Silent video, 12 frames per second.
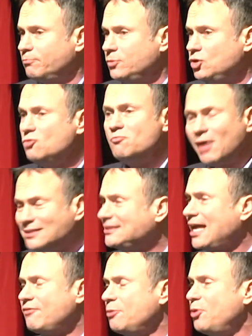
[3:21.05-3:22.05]
You must
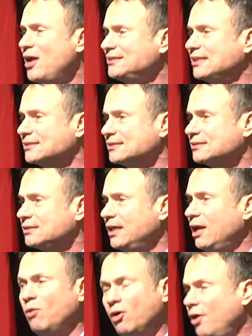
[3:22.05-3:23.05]
have a presence.
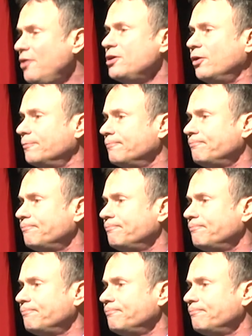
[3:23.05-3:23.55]
It will hurt you.